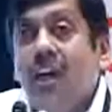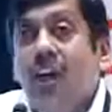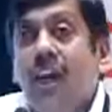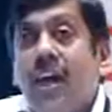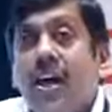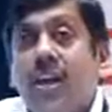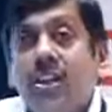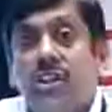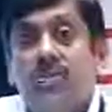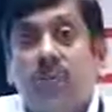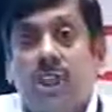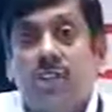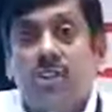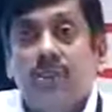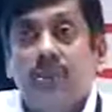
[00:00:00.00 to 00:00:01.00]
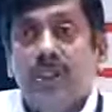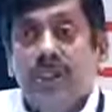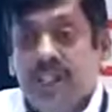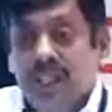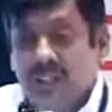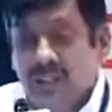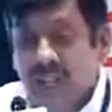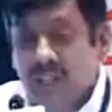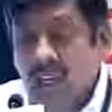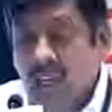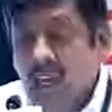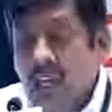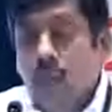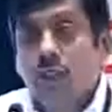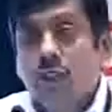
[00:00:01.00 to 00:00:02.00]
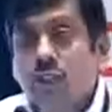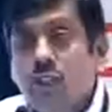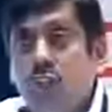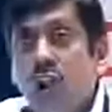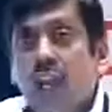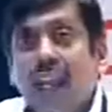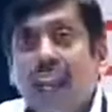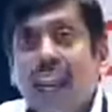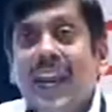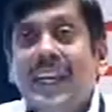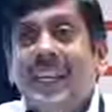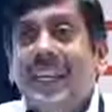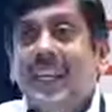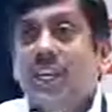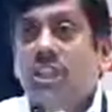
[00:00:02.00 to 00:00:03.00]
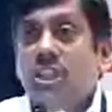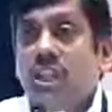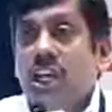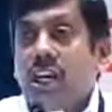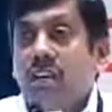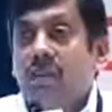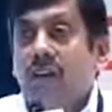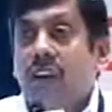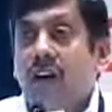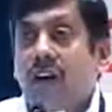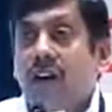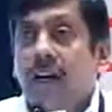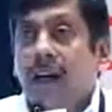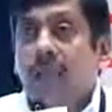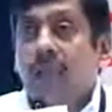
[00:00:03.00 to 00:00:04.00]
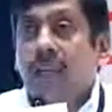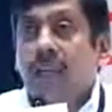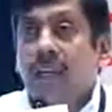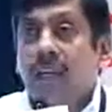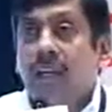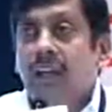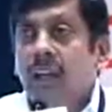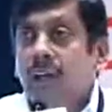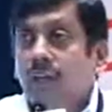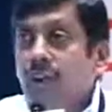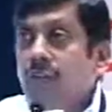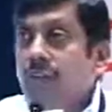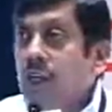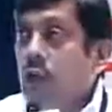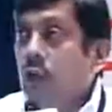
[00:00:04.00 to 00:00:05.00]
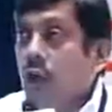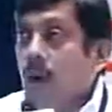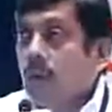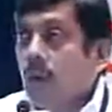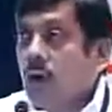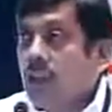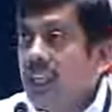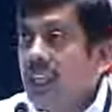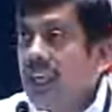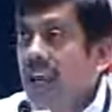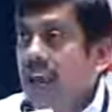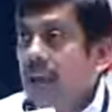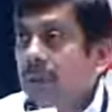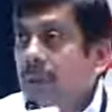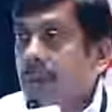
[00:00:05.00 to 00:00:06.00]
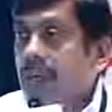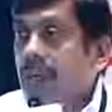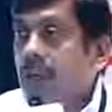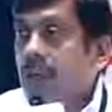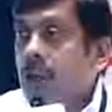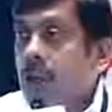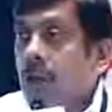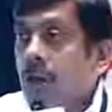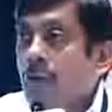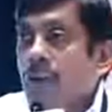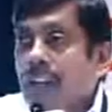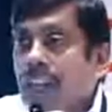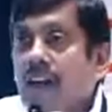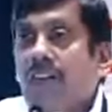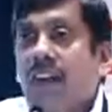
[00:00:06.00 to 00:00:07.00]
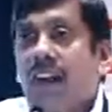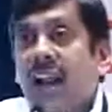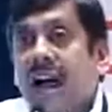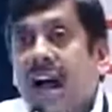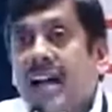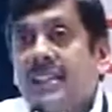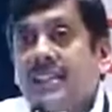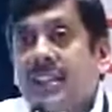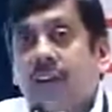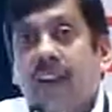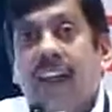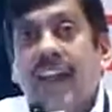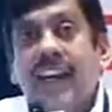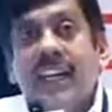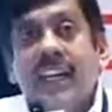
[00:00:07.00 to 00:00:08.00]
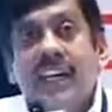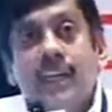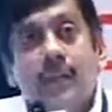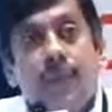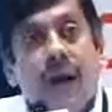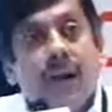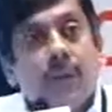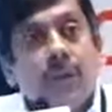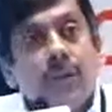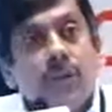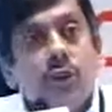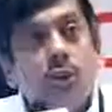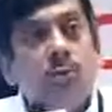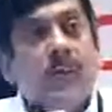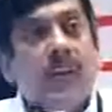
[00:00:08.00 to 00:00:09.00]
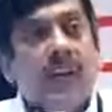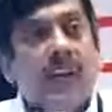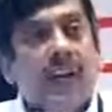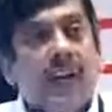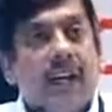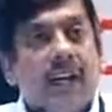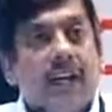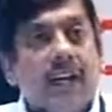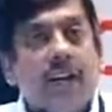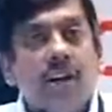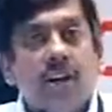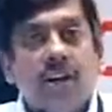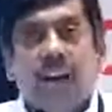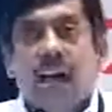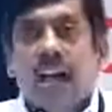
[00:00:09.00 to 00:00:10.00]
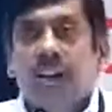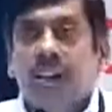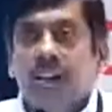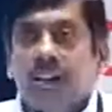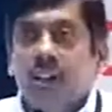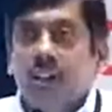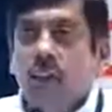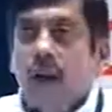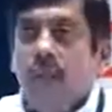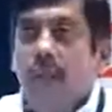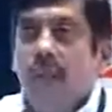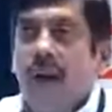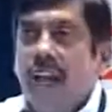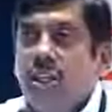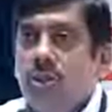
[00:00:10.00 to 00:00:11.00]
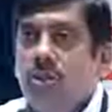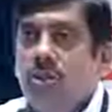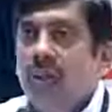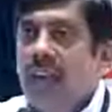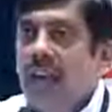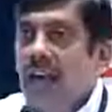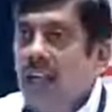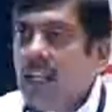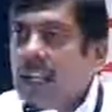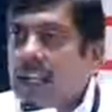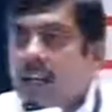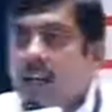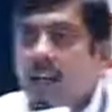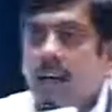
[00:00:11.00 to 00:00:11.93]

had a leader, and it was not an IT initiative, and every individual was involved. The core team was picked up from procurement, design, blah, blah, all departments. And